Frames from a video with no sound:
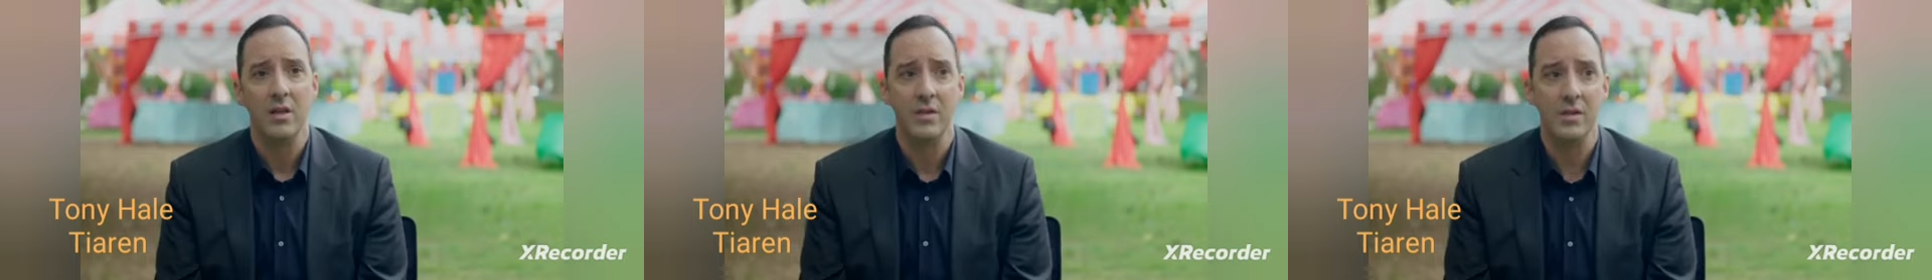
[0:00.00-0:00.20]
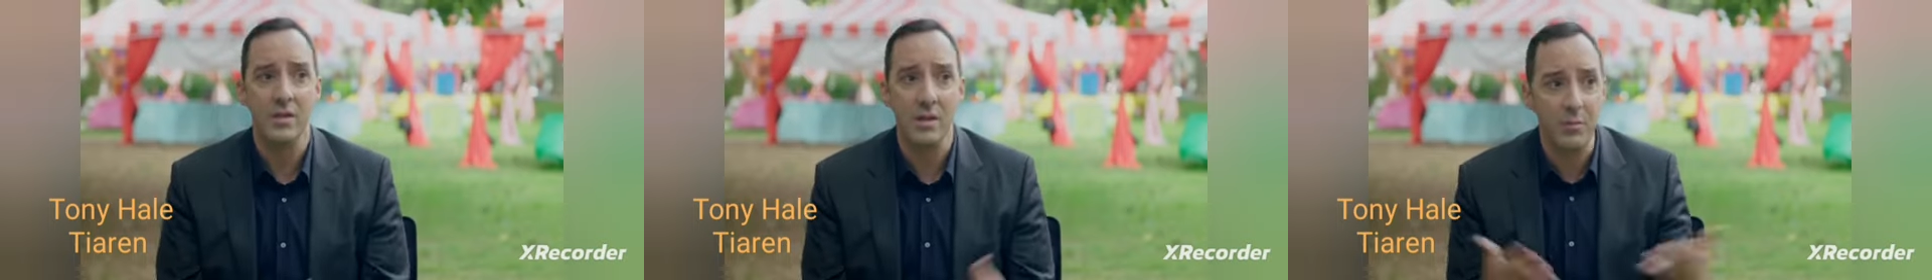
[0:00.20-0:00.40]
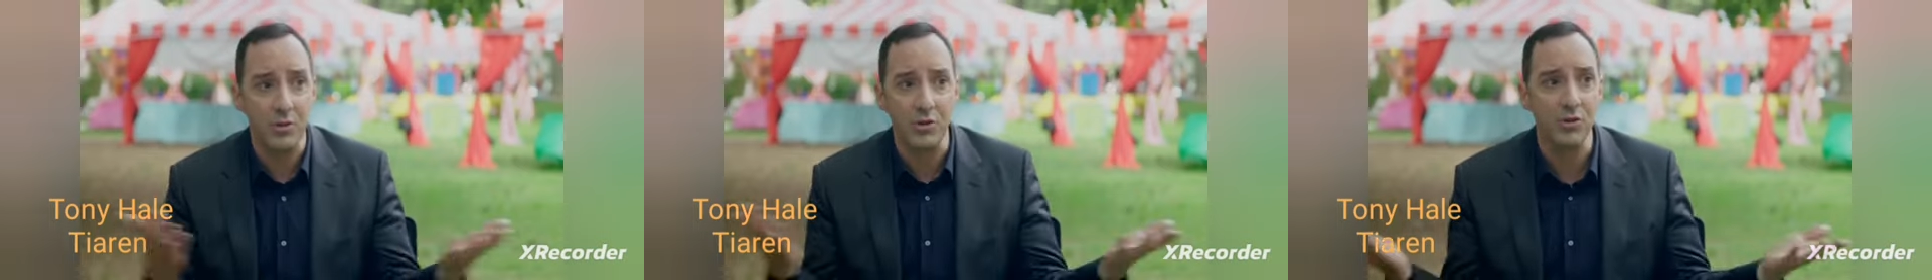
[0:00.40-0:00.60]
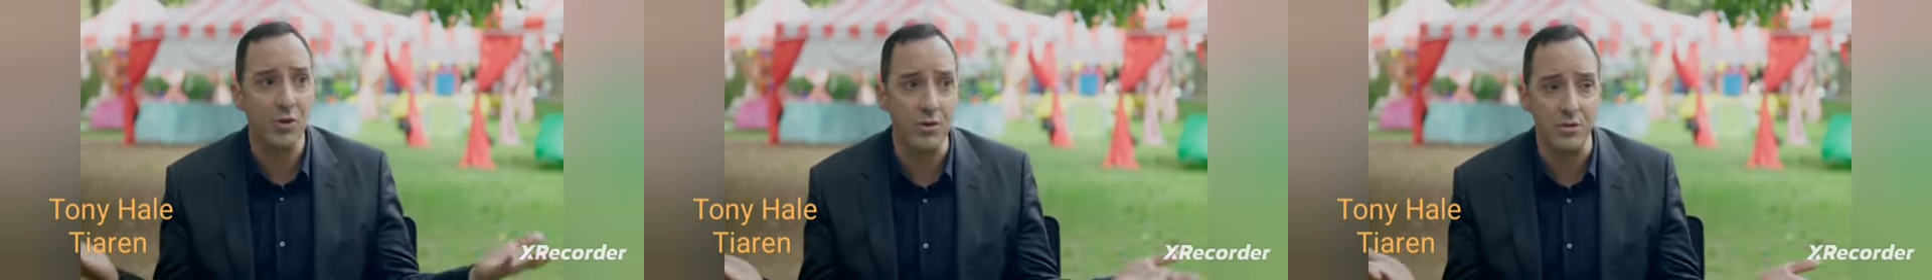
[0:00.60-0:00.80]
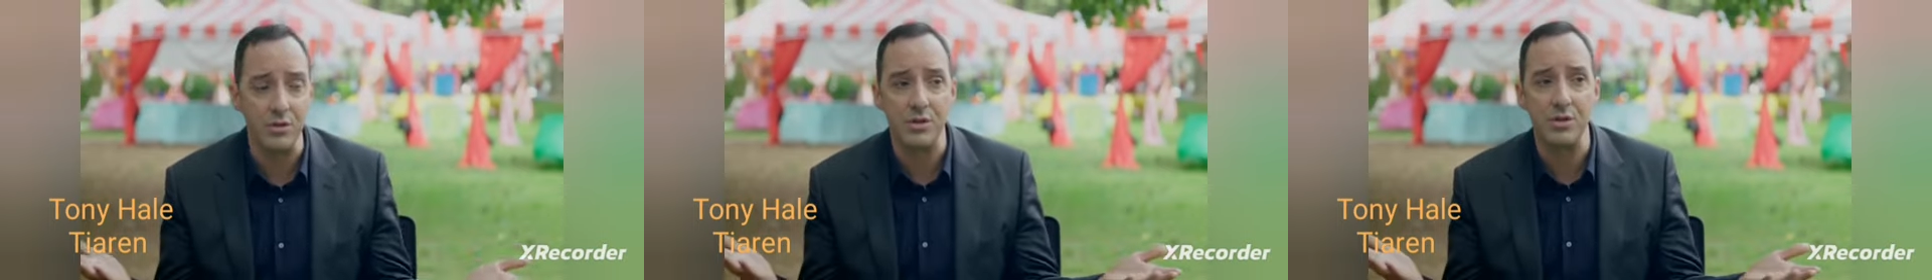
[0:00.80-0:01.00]
the simple
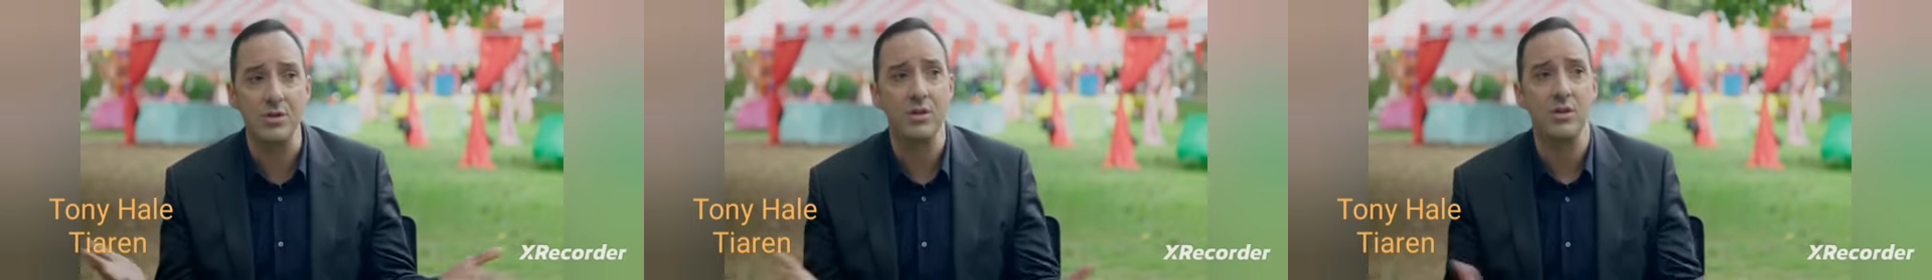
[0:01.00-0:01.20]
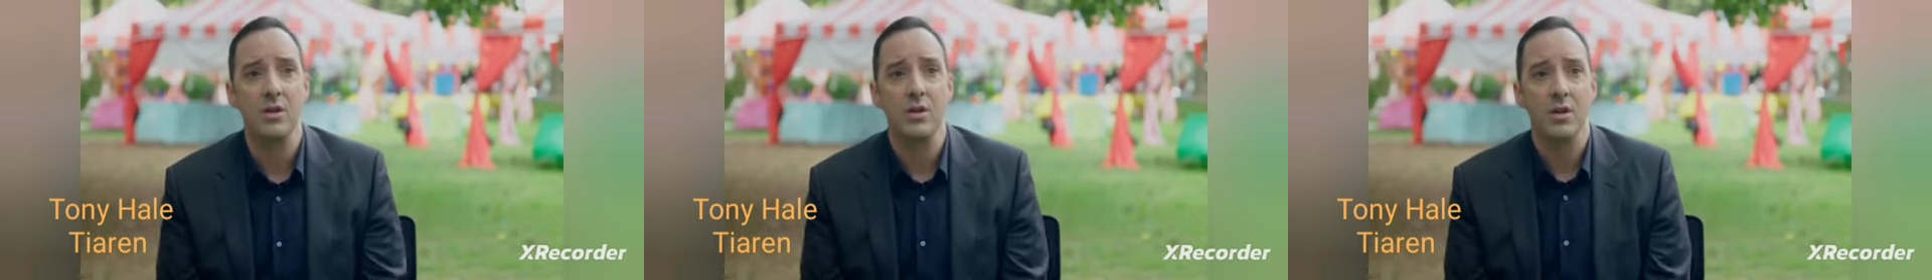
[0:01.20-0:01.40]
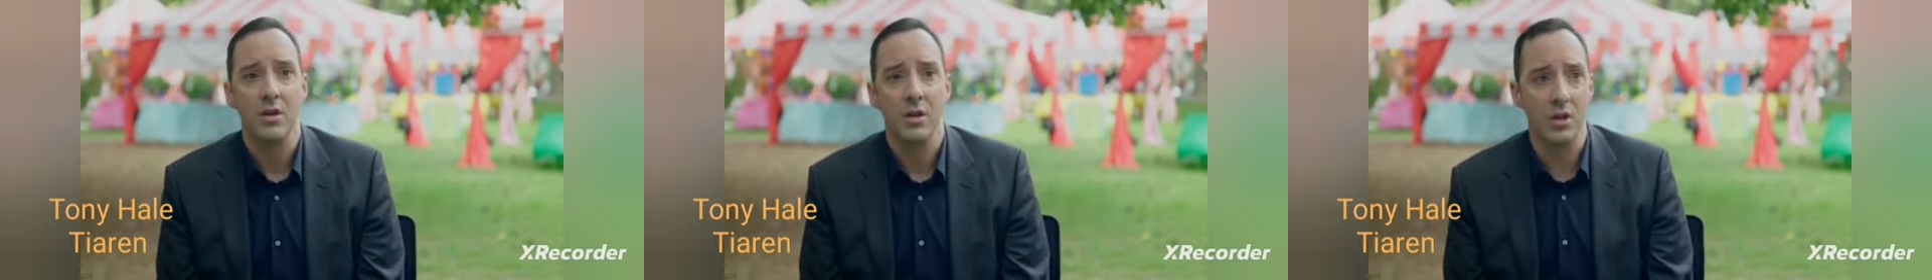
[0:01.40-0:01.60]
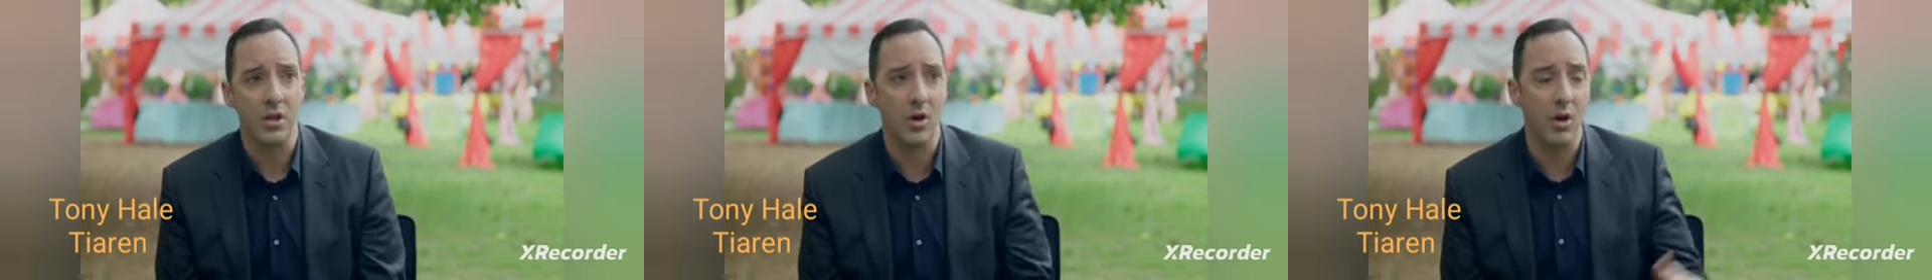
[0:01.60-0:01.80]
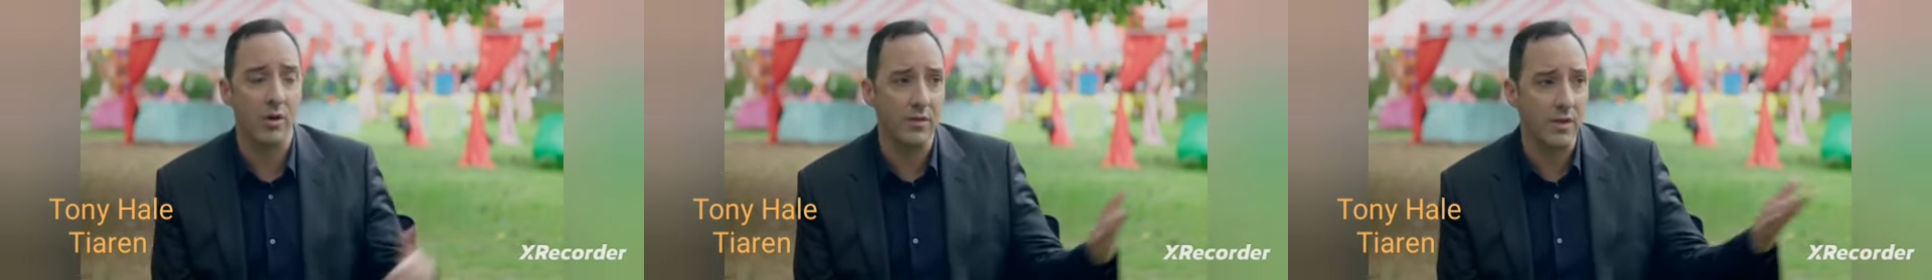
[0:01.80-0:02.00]
truths, you
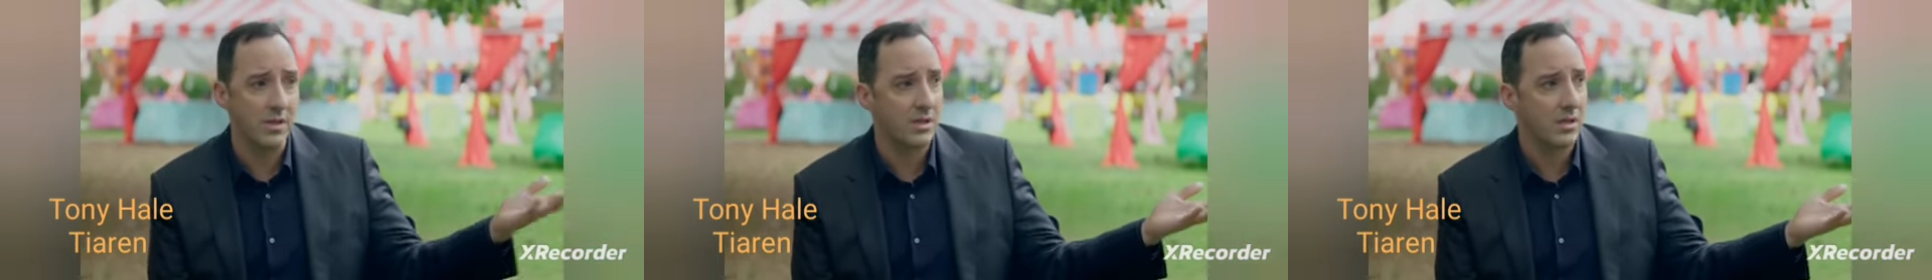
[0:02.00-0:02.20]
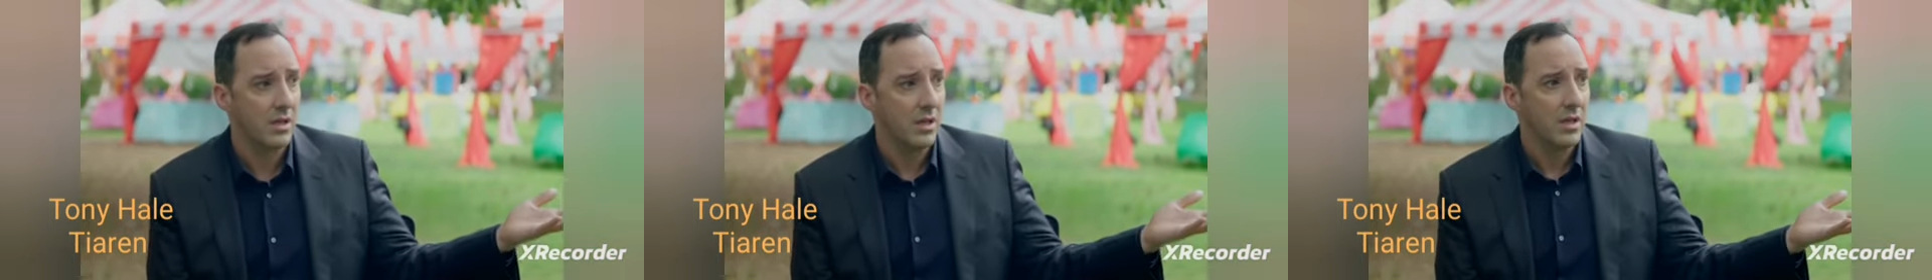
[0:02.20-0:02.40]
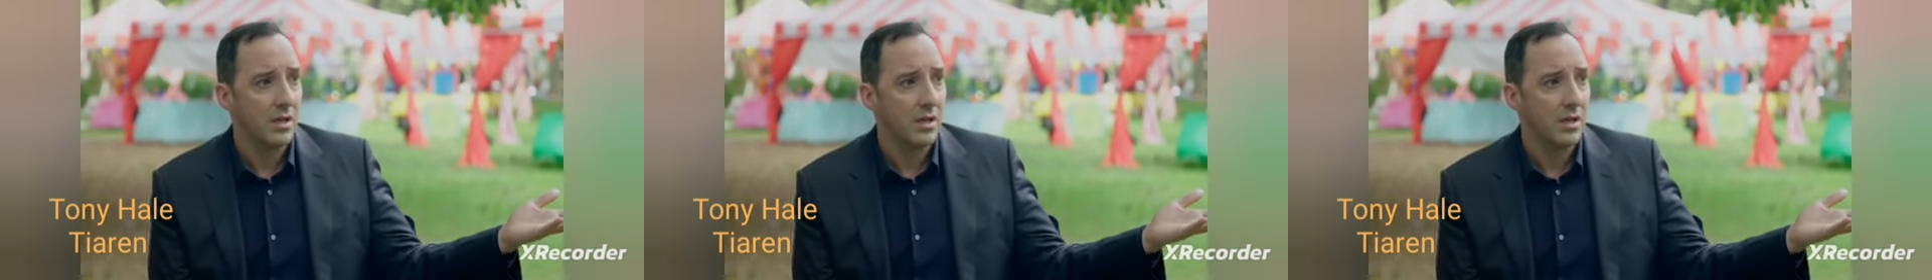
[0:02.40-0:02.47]
know, of this,